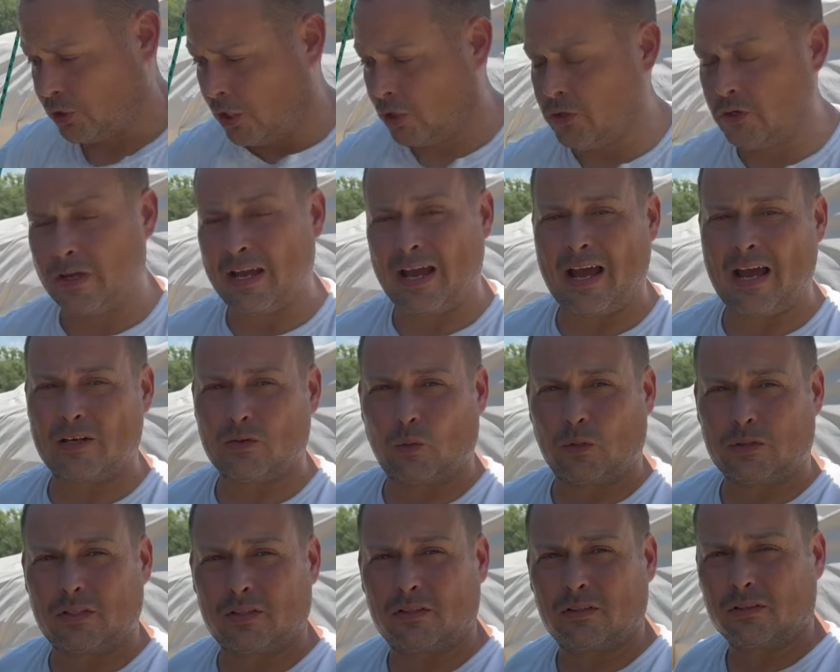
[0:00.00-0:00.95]
you guys
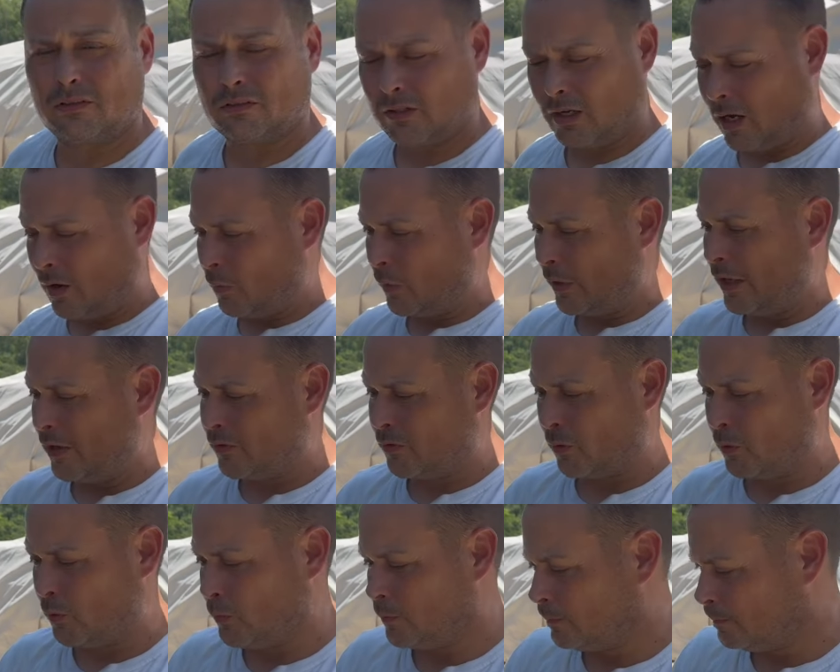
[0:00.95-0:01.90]
what this looks like when we get
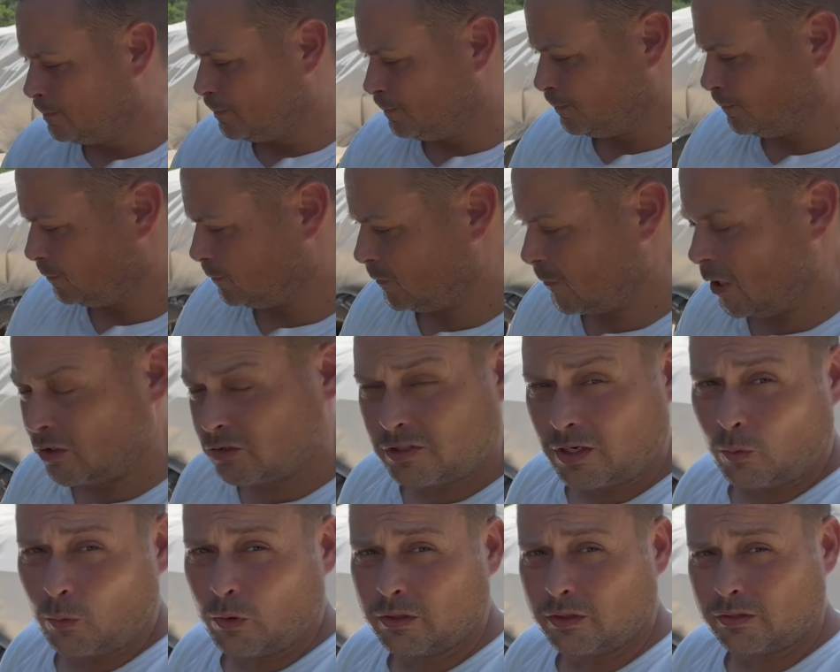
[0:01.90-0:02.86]
through. Y'all stay with